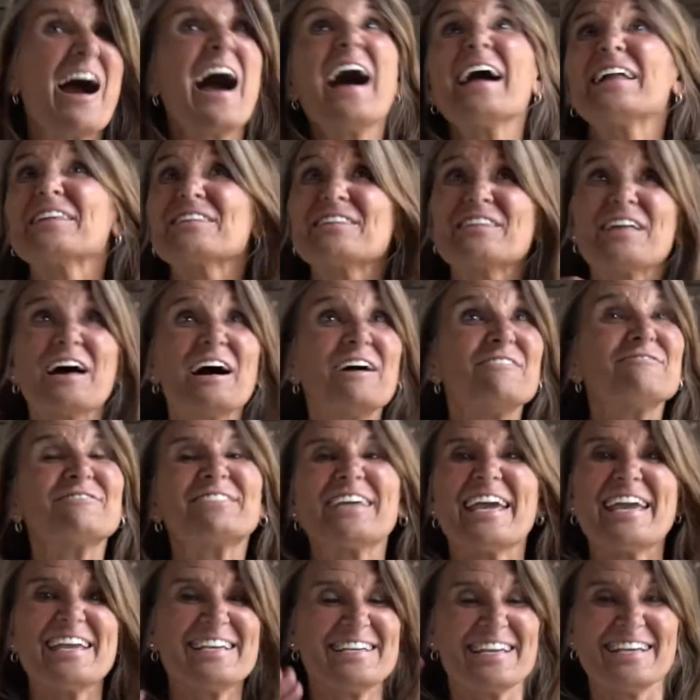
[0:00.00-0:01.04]
I love
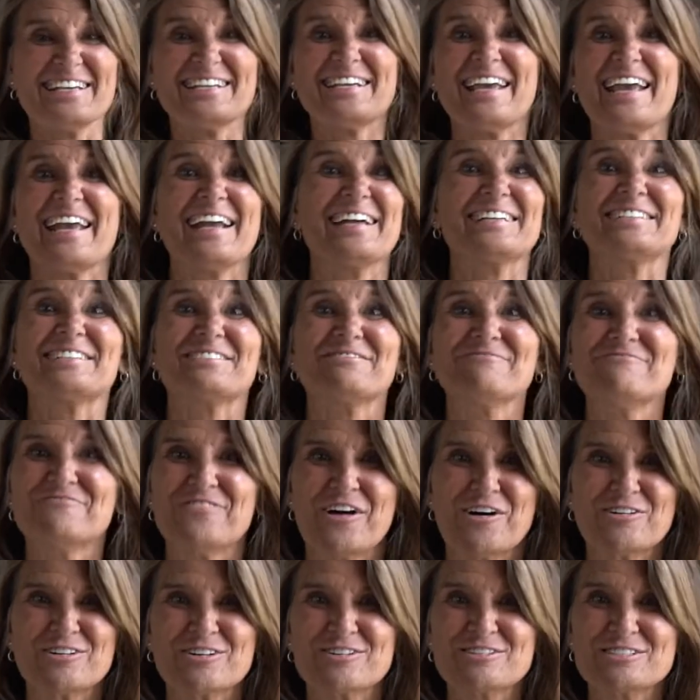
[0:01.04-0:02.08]
taking candid
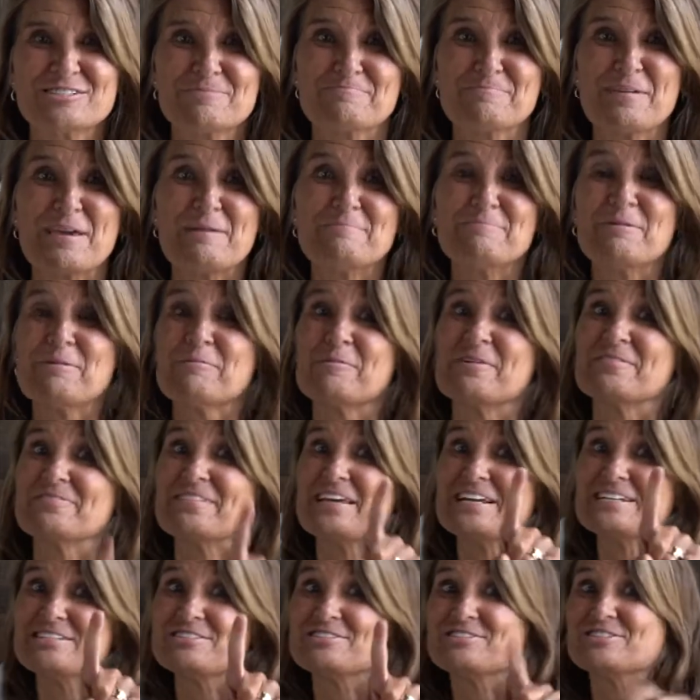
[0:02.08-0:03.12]
photos of people when
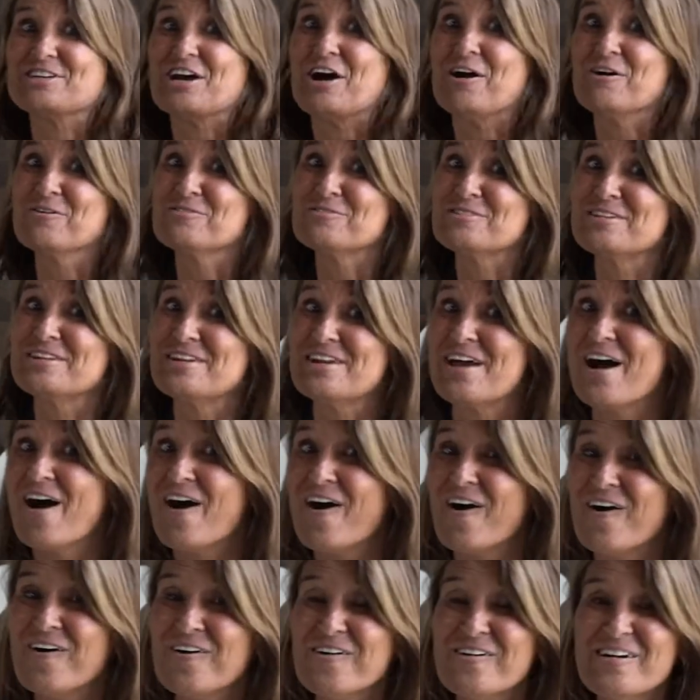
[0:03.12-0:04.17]
they don't
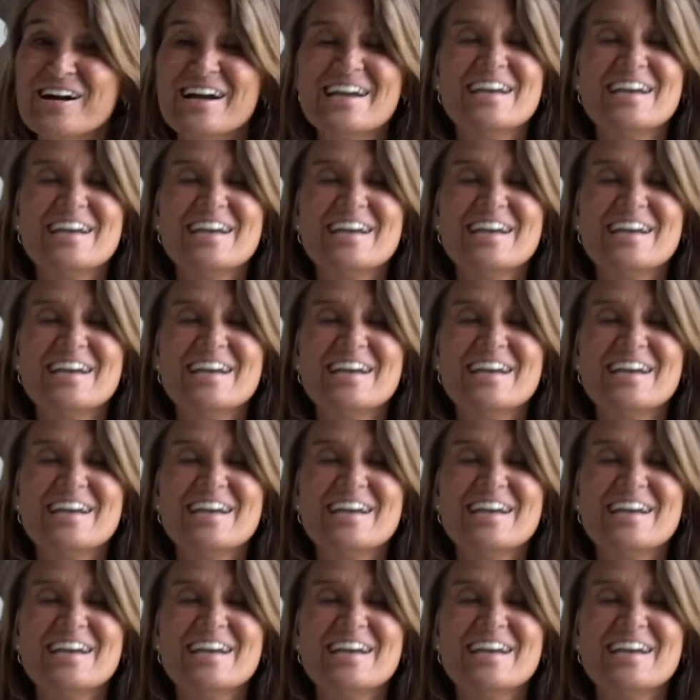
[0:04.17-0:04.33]
know.